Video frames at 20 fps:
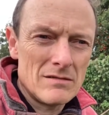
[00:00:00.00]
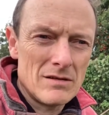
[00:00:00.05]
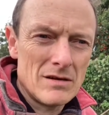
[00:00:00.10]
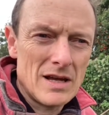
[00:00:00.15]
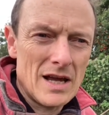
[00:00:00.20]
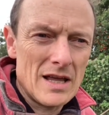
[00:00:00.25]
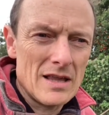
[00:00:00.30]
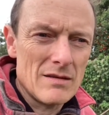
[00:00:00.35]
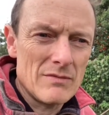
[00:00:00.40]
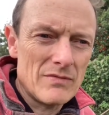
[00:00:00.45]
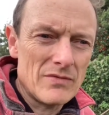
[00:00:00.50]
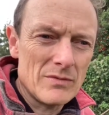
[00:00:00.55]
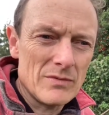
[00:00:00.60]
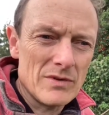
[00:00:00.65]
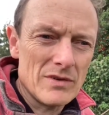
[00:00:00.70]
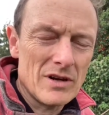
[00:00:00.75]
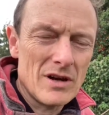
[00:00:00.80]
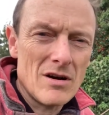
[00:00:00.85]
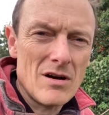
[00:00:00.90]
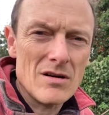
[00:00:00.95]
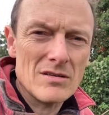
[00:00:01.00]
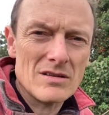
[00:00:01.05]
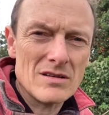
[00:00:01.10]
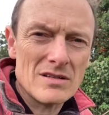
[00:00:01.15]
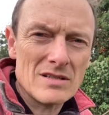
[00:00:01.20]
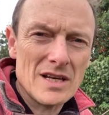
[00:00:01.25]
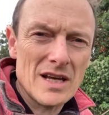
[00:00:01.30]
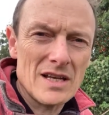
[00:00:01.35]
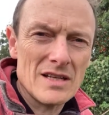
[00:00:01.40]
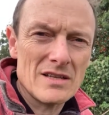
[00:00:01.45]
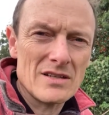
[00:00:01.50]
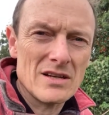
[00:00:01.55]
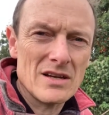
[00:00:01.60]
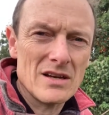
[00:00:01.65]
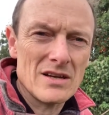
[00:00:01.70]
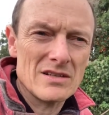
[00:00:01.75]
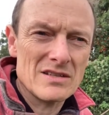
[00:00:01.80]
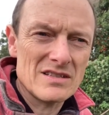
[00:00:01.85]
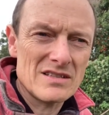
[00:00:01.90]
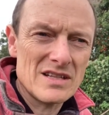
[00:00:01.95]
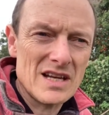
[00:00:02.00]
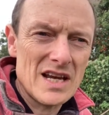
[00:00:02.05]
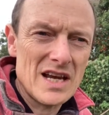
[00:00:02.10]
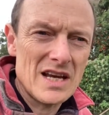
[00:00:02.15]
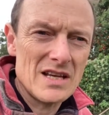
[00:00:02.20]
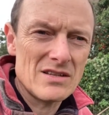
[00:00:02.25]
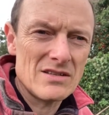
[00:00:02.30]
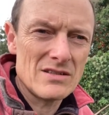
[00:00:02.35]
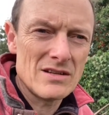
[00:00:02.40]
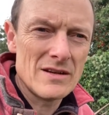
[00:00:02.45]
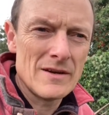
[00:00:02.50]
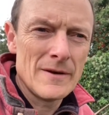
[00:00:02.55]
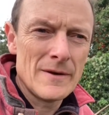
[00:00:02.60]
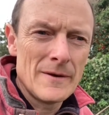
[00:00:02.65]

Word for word: You get them from the garden centre as seeds